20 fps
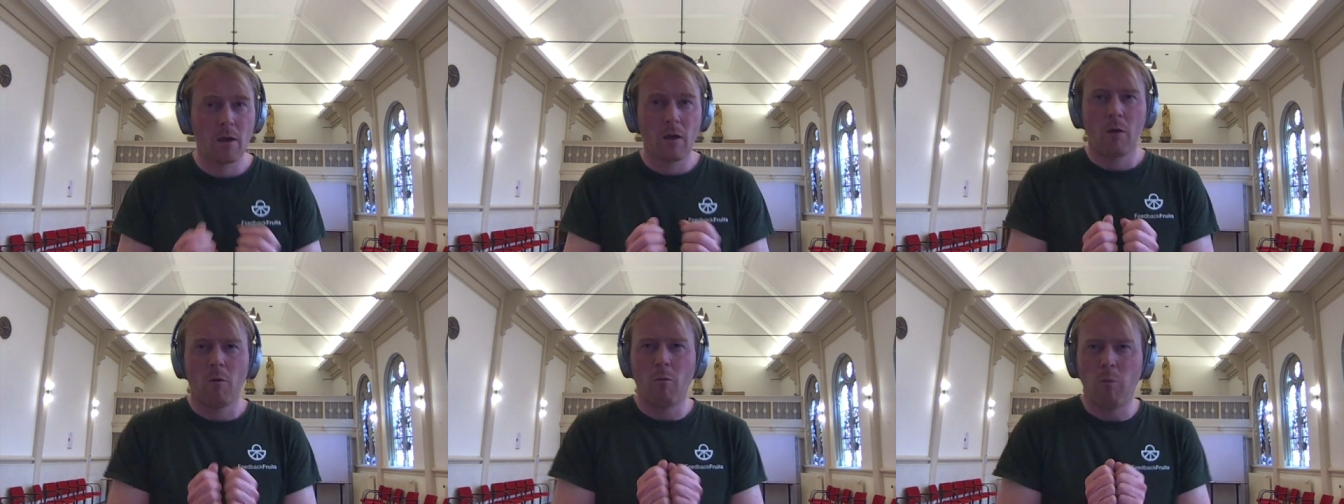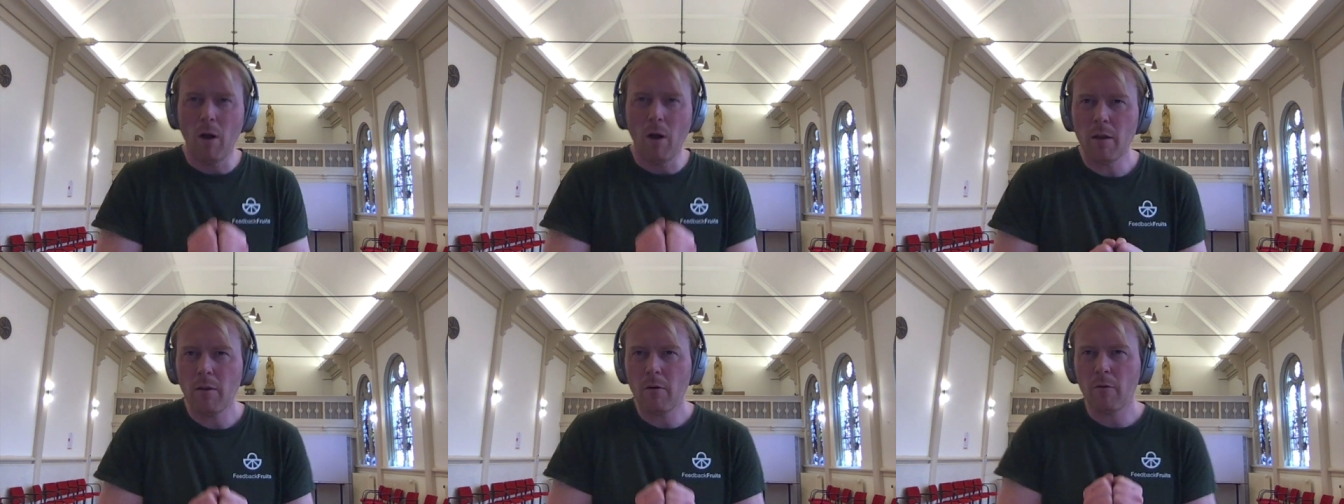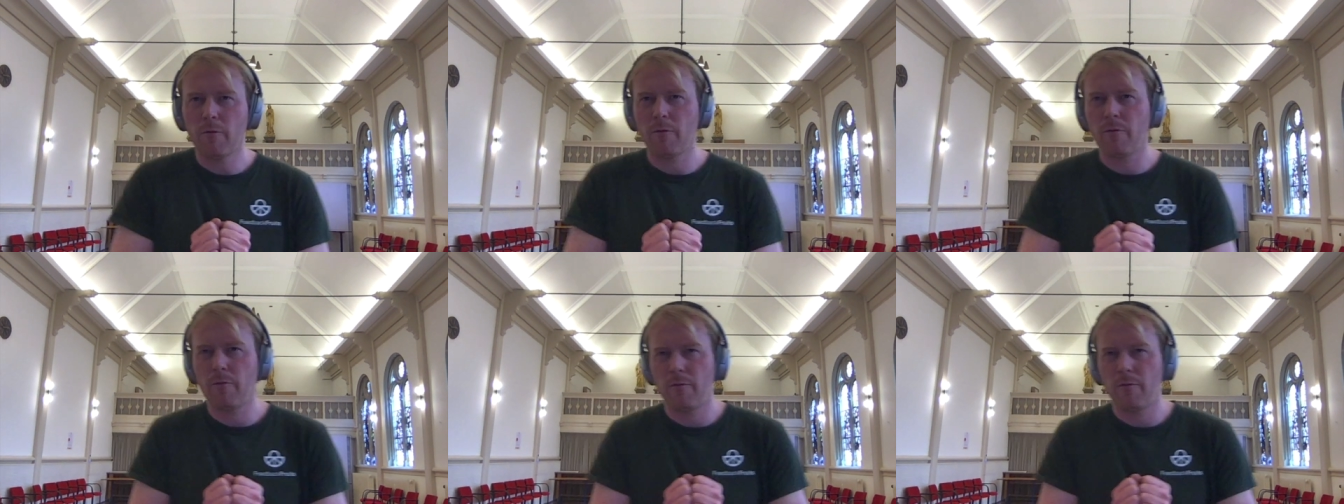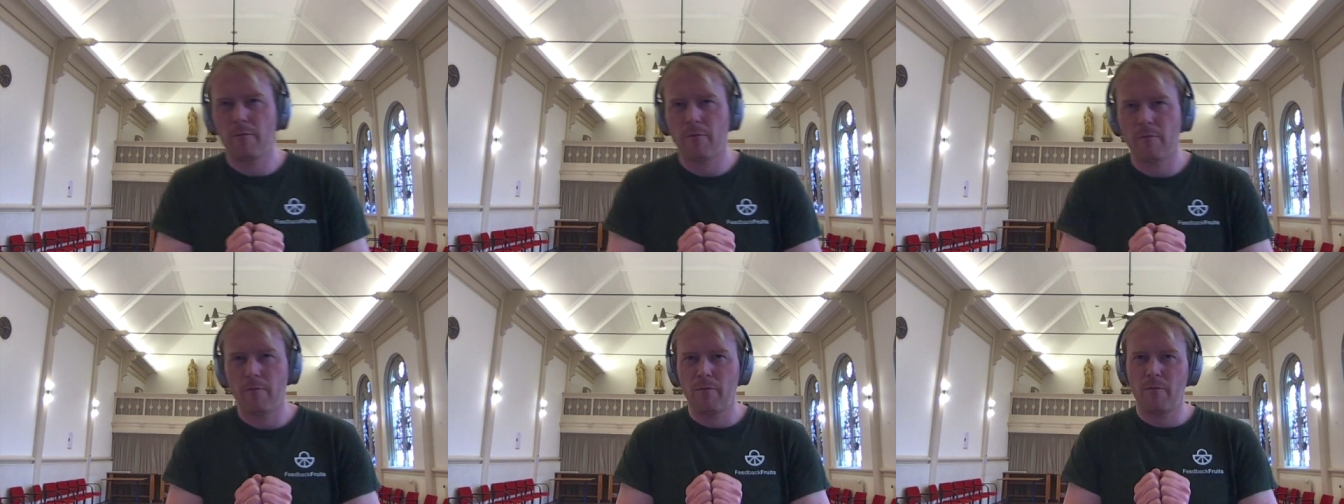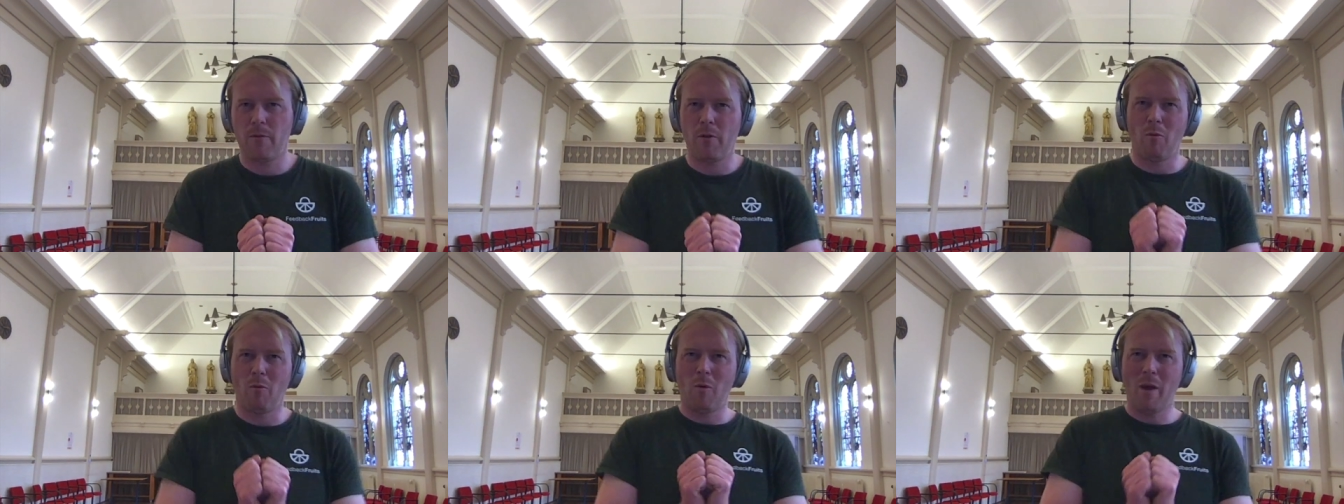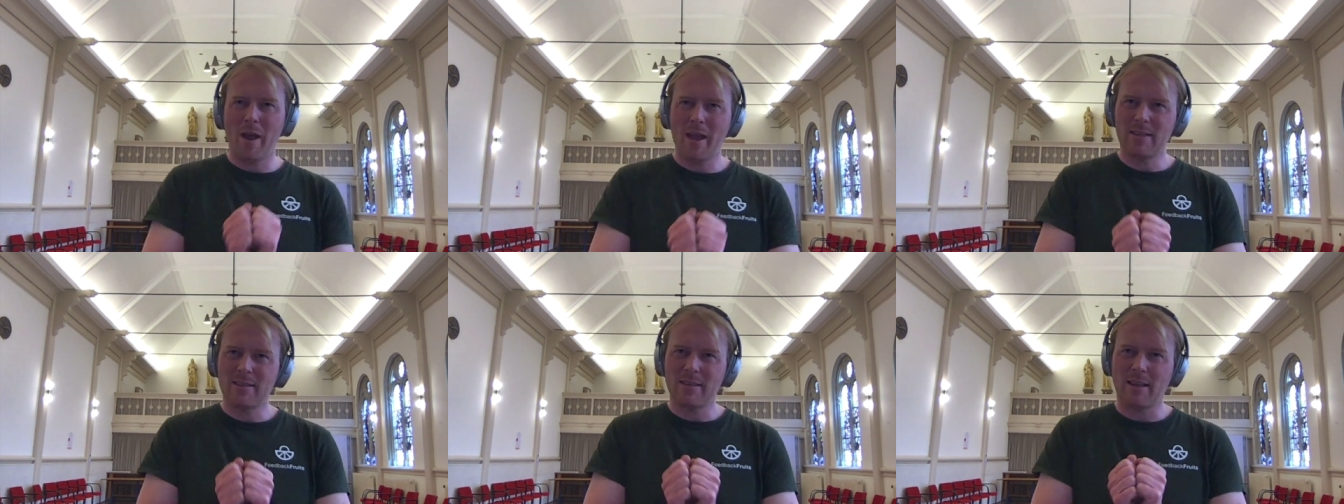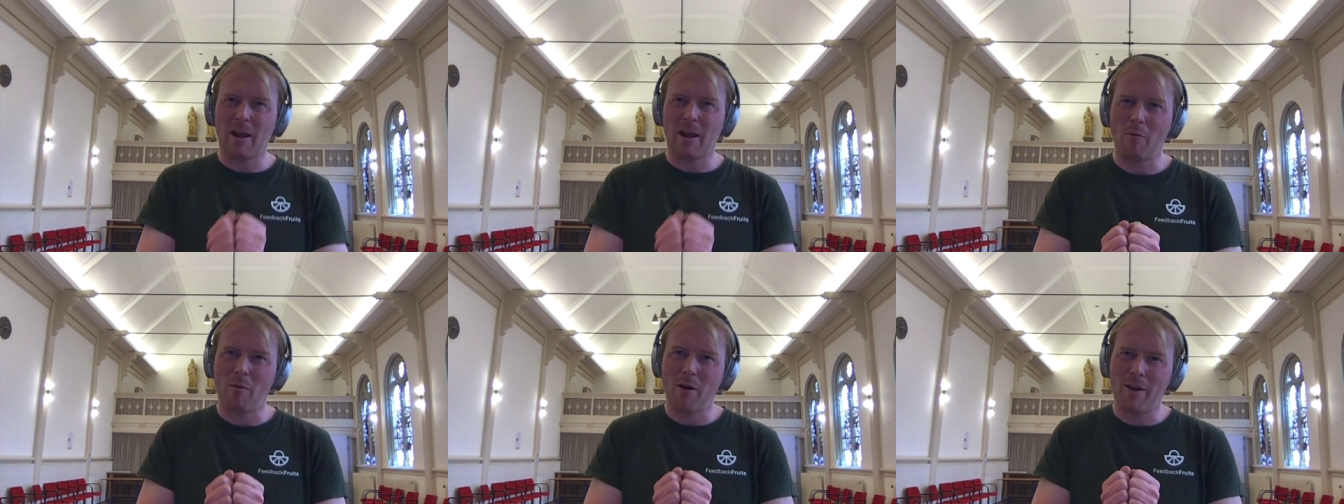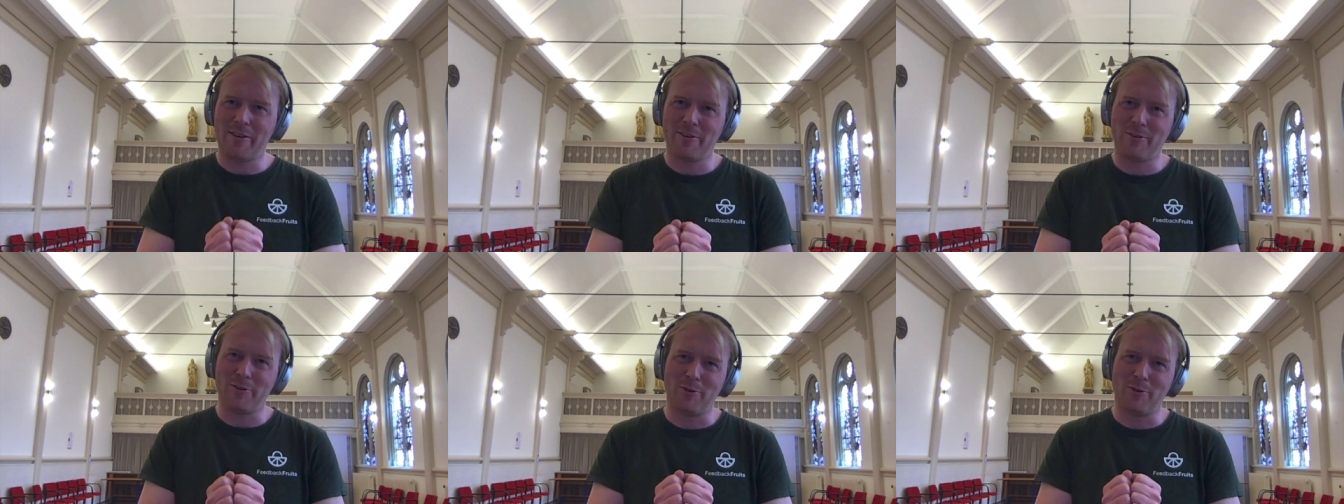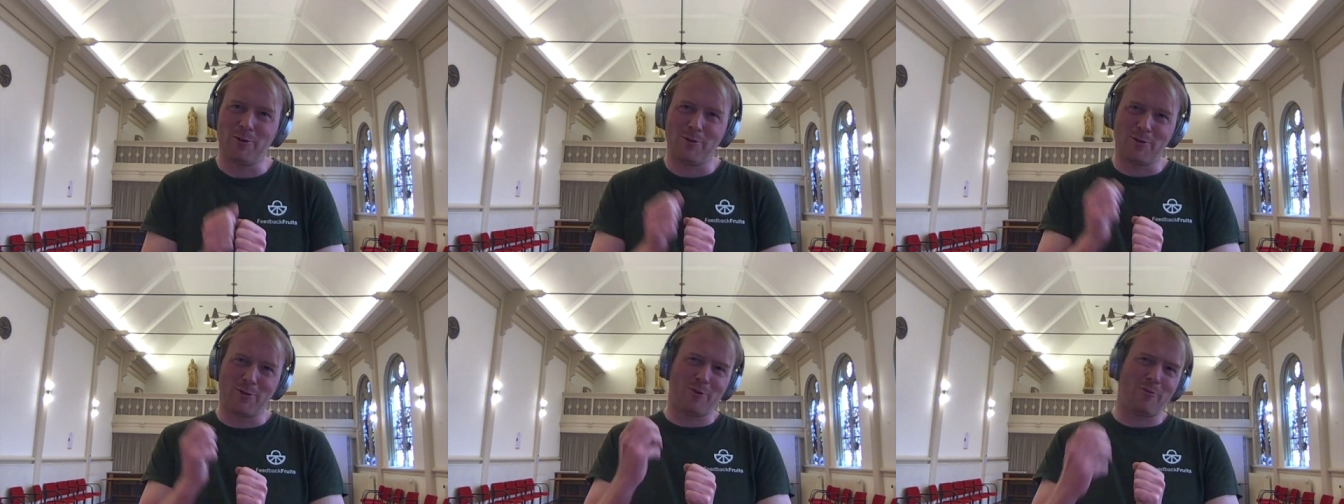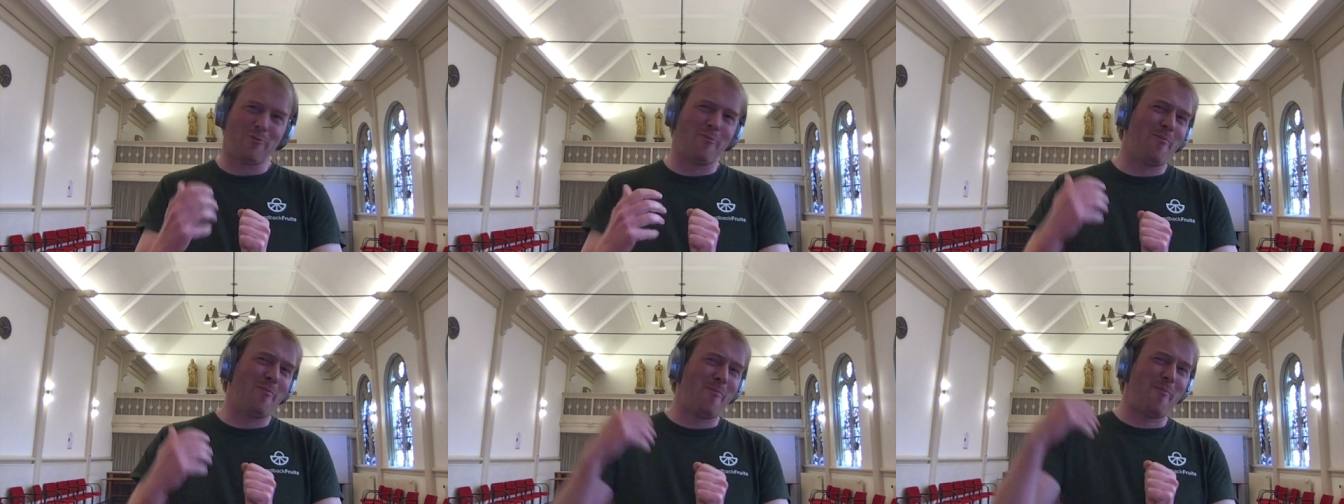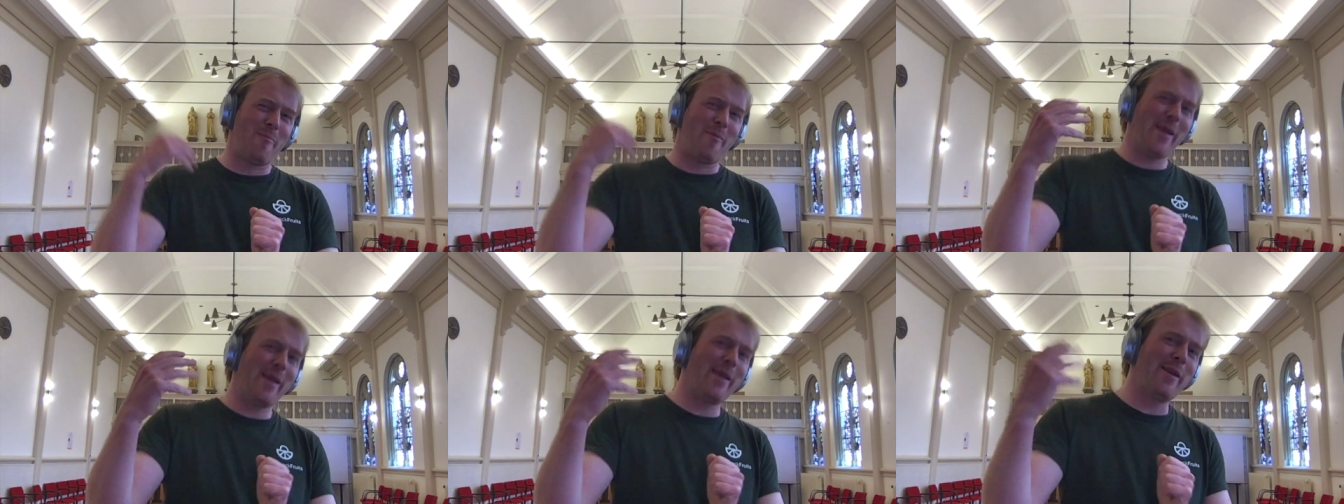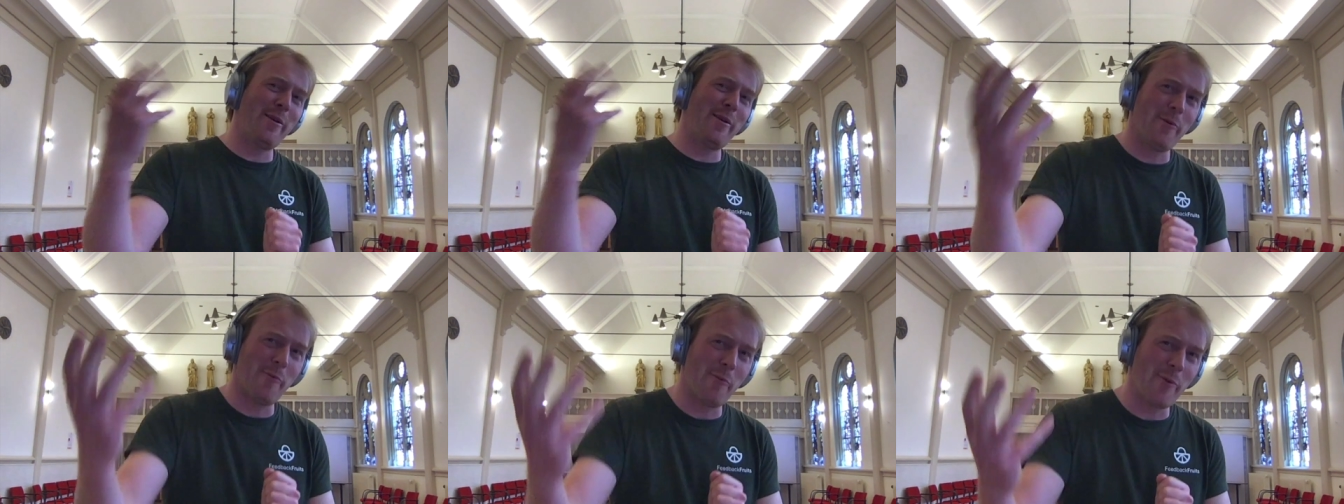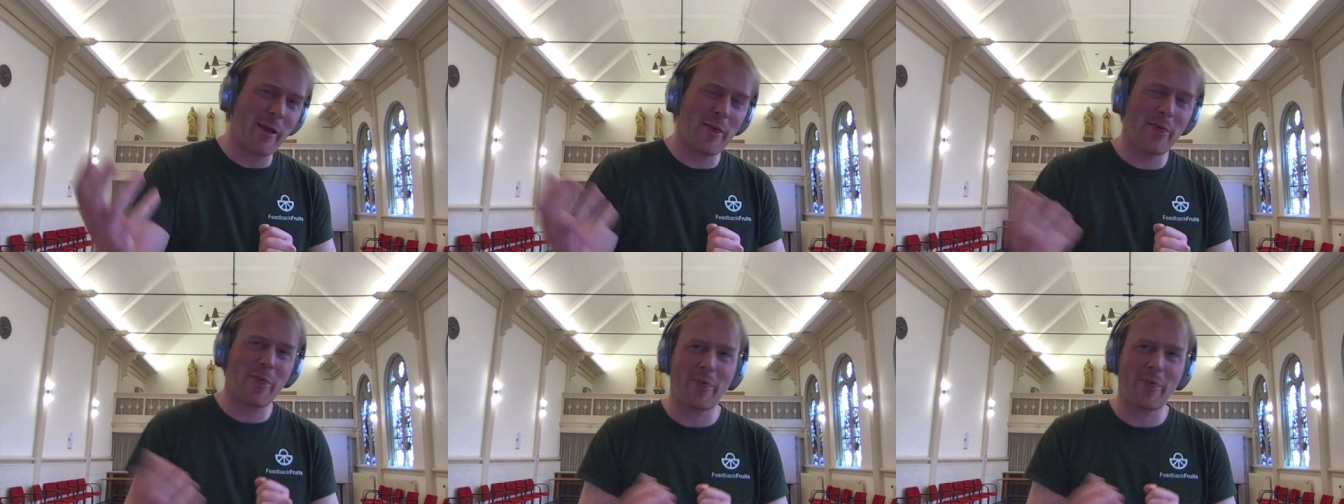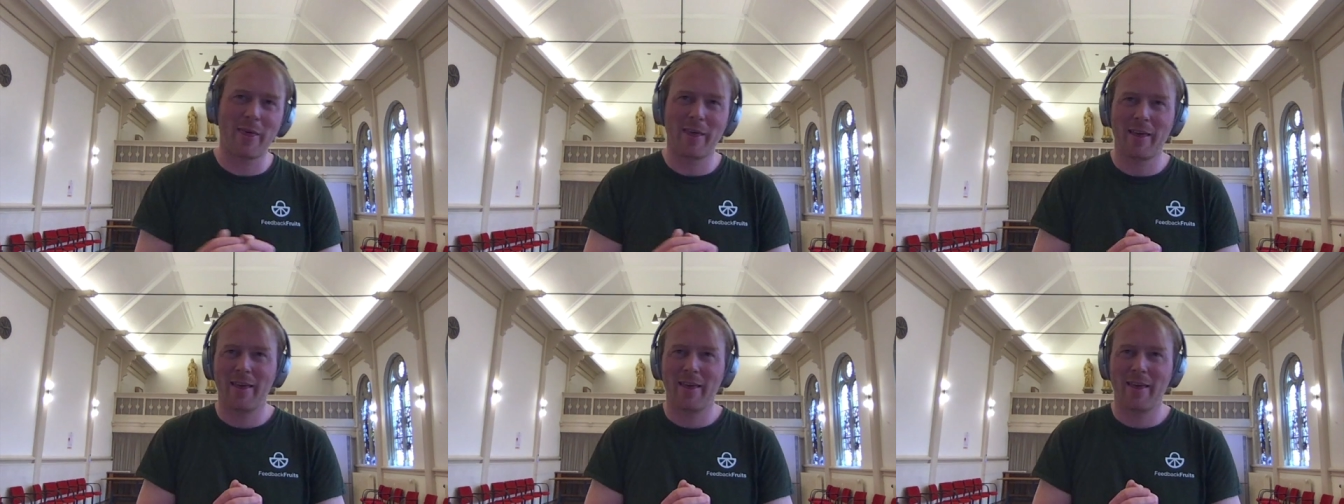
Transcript: One of the ways that I want to sort of bring you with,